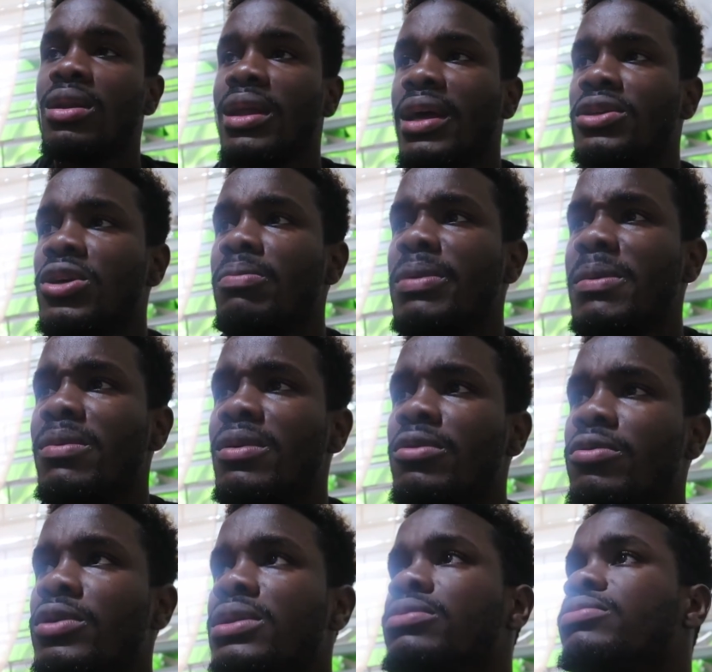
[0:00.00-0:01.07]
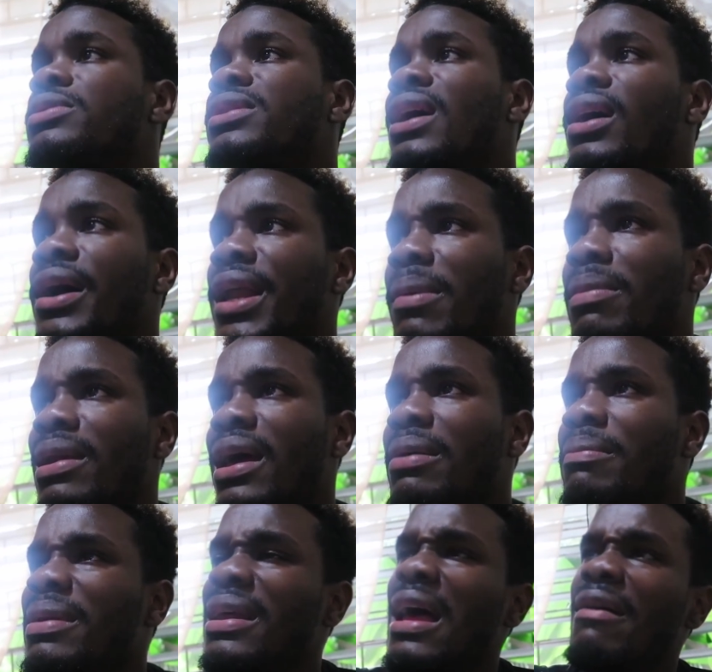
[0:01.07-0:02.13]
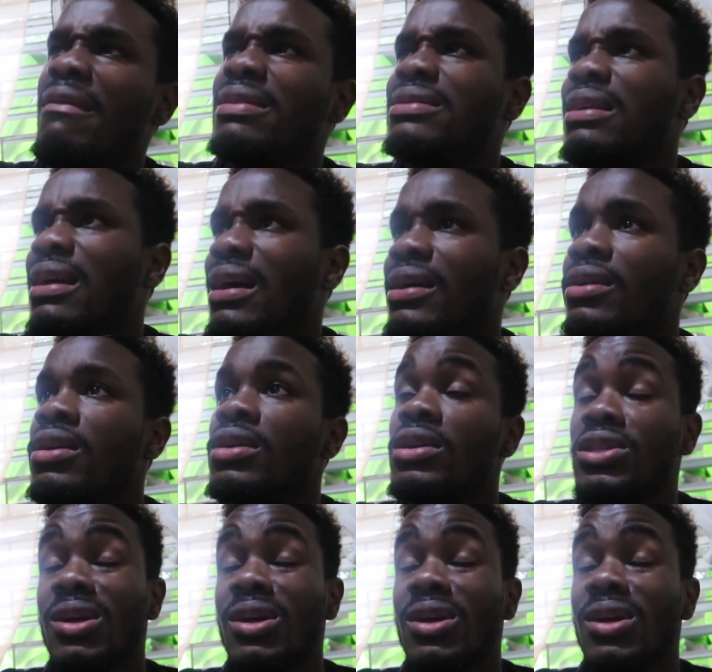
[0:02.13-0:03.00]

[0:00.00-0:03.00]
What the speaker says: Like some people will see an ad and be like, man, I watch the ad.